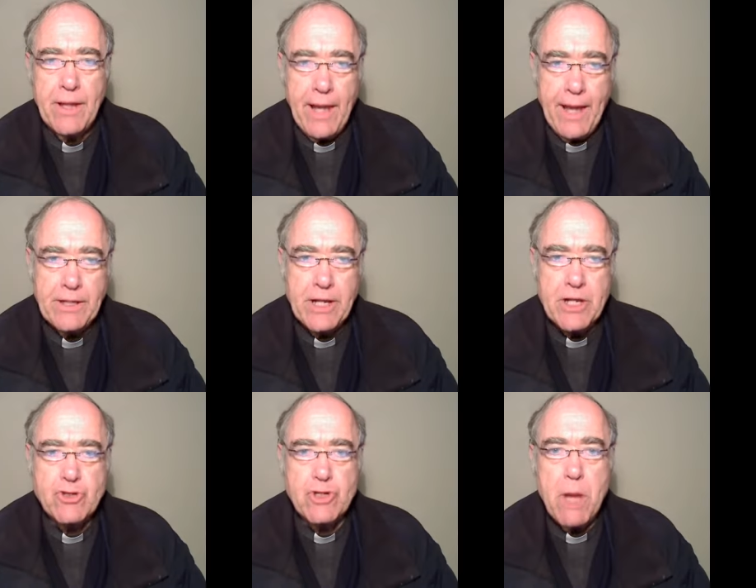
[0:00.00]
and his
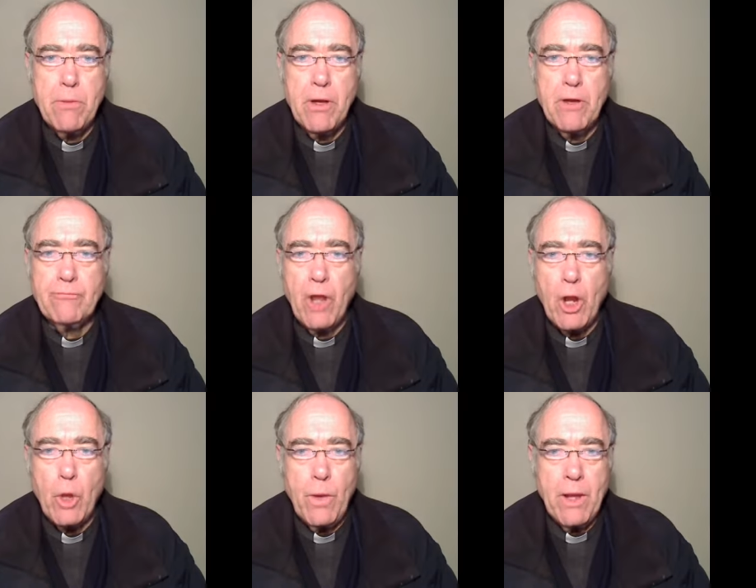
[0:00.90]
sheep
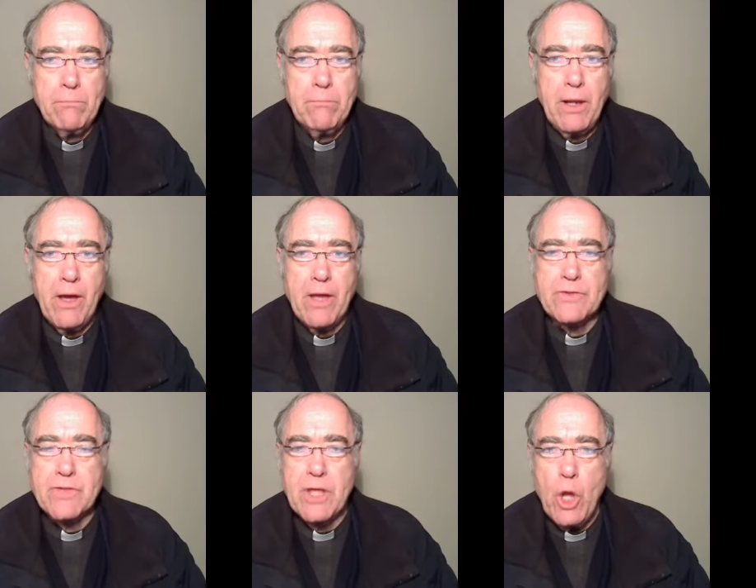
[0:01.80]
follow him
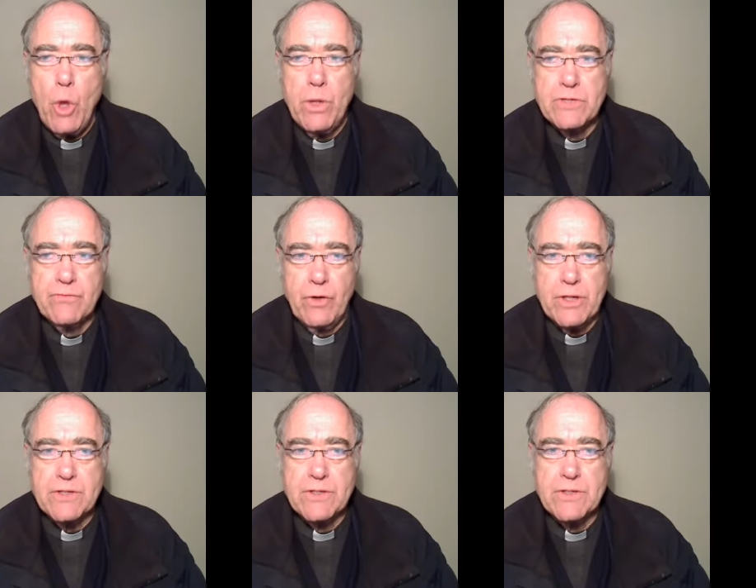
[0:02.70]
because they know his
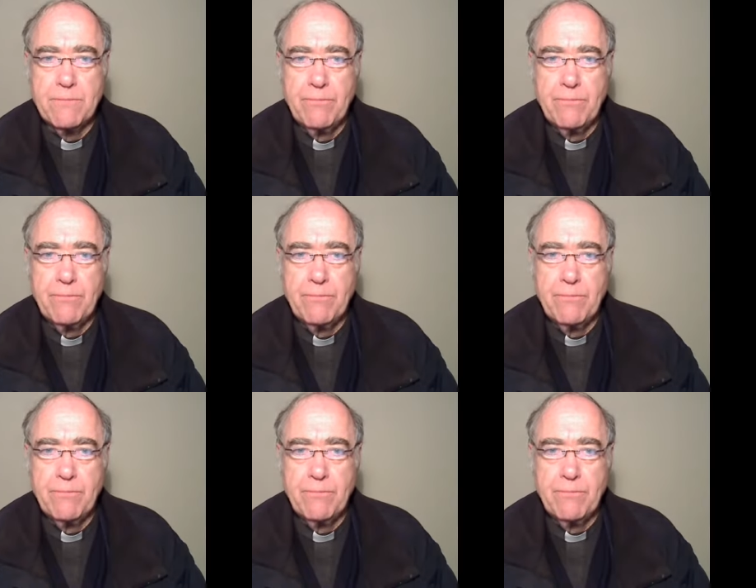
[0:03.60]
voice.